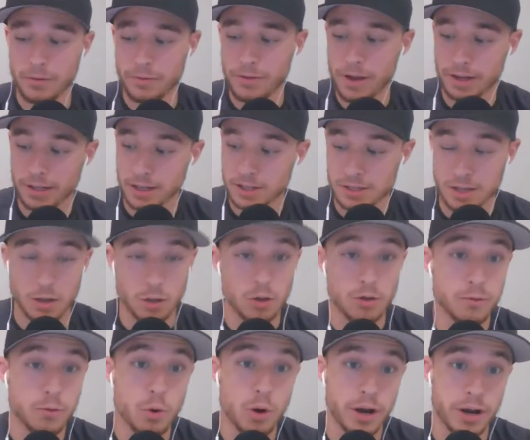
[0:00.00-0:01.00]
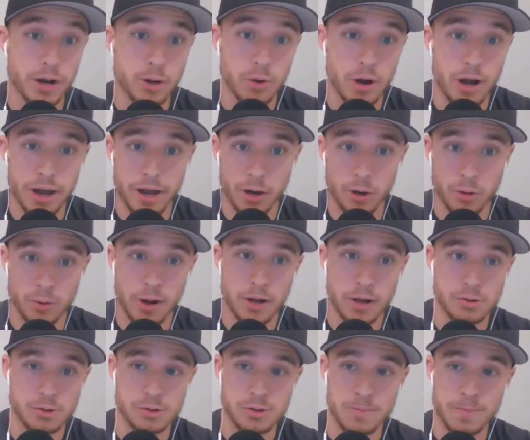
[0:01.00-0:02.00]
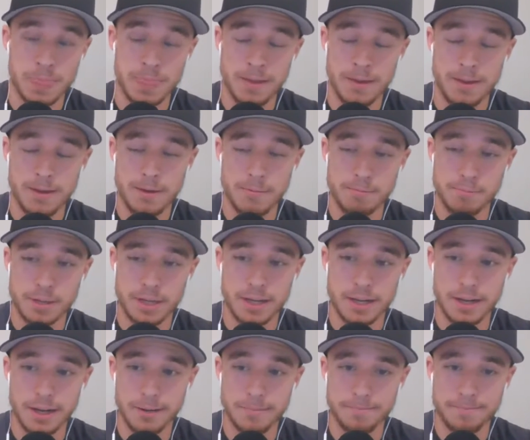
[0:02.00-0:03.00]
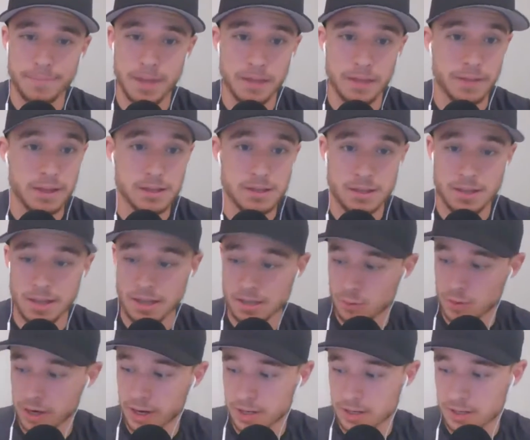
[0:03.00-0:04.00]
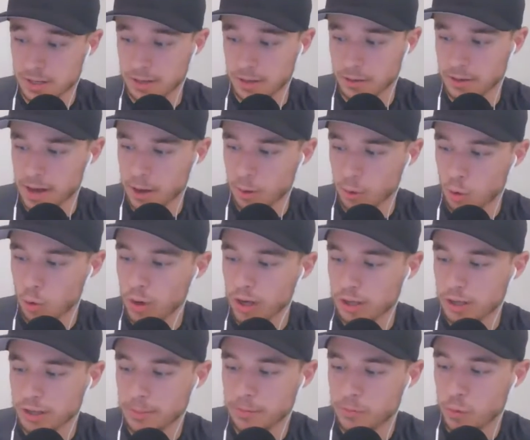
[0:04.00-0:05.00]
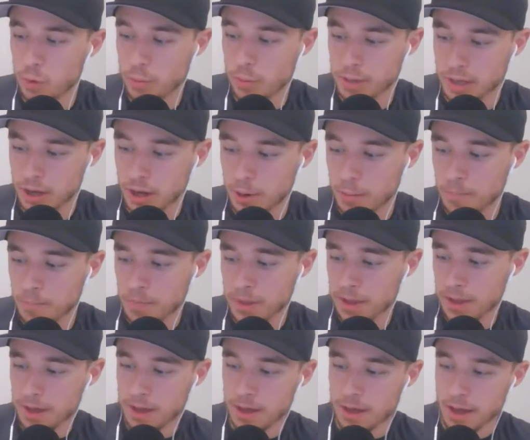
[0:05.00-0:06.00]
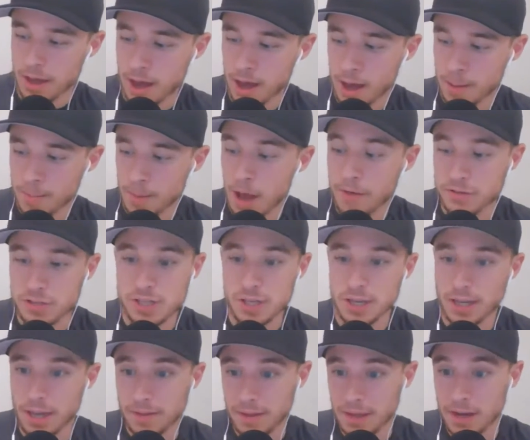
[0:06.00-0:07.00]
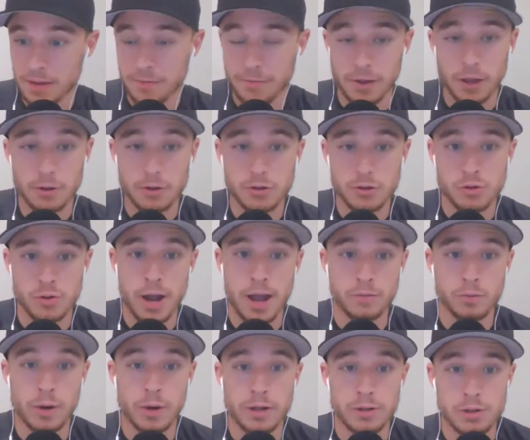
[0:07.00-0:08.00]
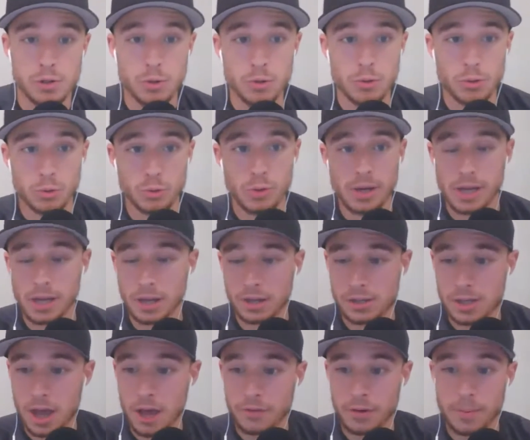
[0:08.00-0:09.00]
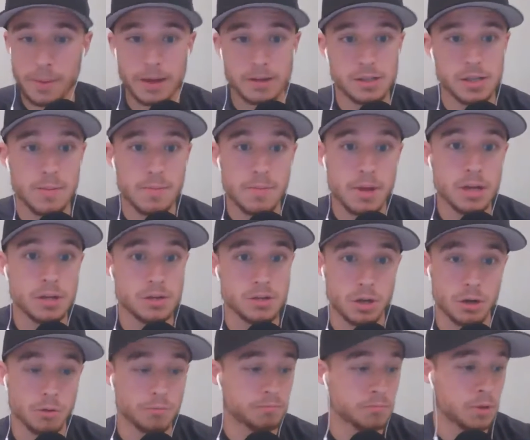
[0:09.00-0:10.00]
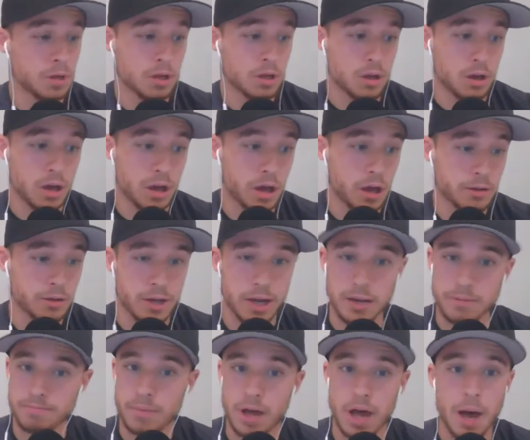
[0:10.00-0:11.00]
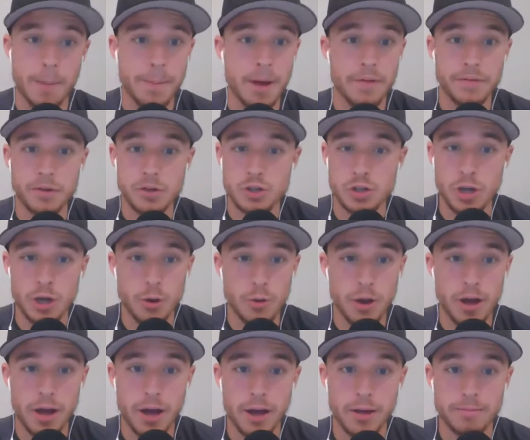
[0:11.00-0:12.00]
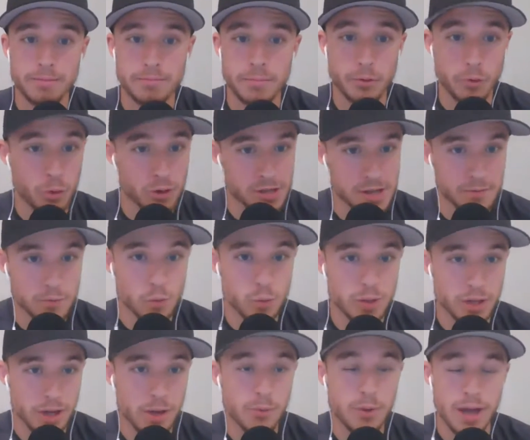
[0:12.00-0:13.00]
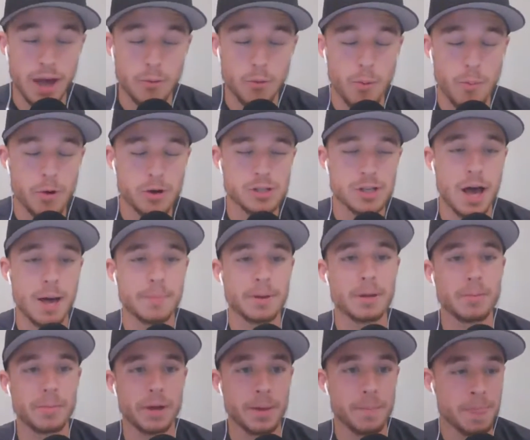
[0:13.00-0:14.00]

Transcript: Matter of fact, I say good for Aaron Rodgers. But that's what I got to say there. Now, quickly, before we go, obviously, again, the NFL draft rounds 2 through 3 kicks off in about 10 minutes. So, hey, hop off the show. Of course, after we're done, we got one more topic.